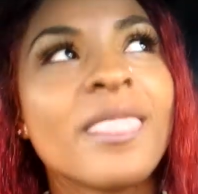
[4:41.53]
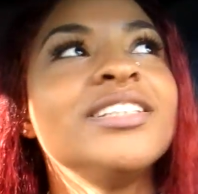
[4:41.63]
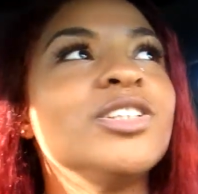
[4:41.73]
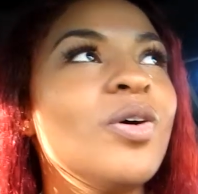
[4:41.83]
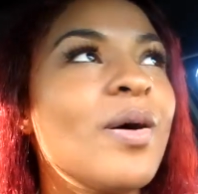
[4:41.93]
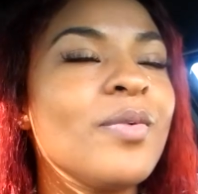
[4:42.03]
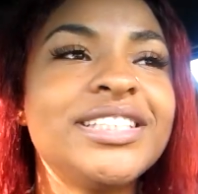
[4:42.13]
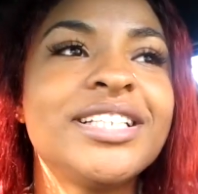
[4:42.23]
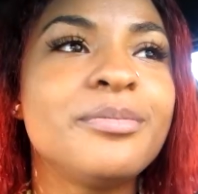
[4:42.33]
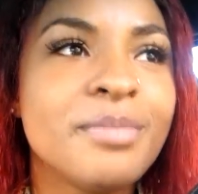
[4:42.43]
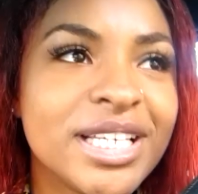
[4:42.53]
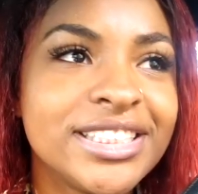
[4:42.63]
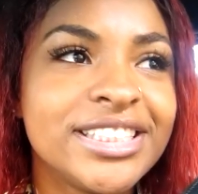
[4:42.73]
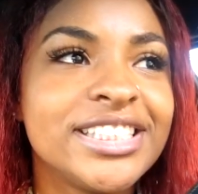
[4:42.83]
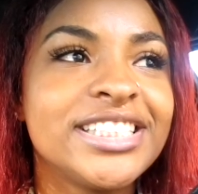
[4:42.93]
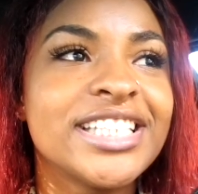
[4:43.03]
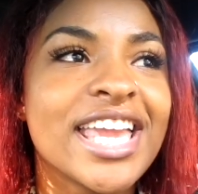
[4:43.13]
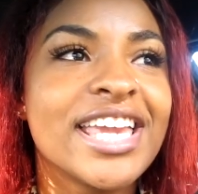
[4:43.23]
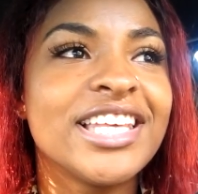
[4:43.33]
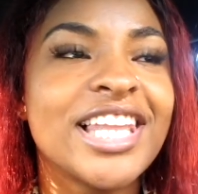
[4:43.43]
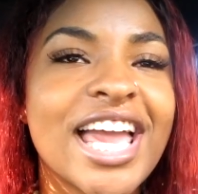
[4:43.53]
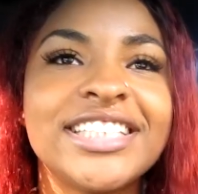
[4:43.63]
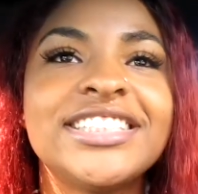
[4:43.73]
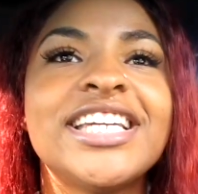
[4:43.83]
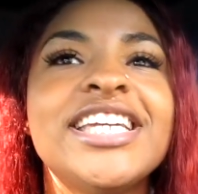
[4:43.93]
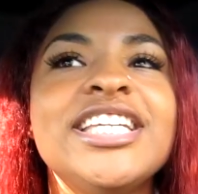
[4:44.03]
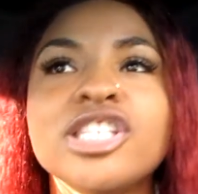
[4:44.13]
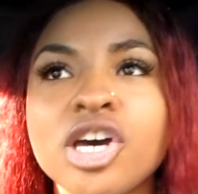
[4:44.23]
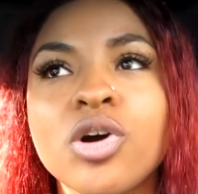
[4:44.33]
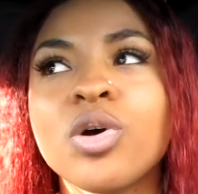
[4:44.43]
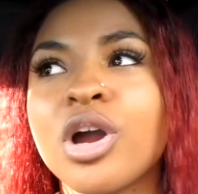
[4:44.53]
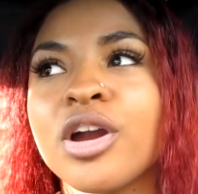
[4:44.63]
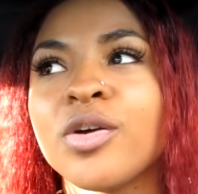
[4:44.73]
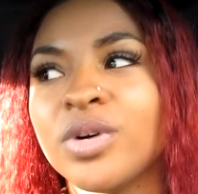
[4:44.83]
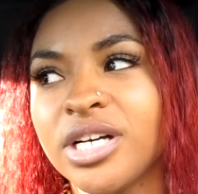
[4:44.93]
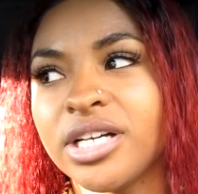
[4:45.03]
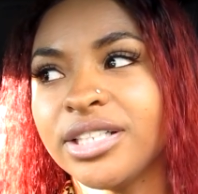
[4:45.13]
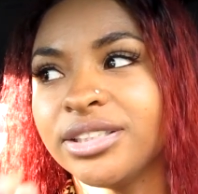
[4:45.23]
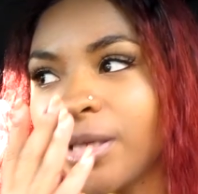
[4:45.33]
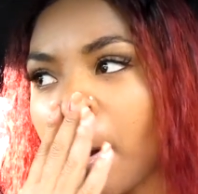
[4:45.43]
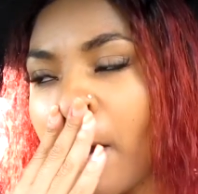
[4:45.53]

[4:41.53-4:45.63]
So I went to the messages, and the last thing he told her was,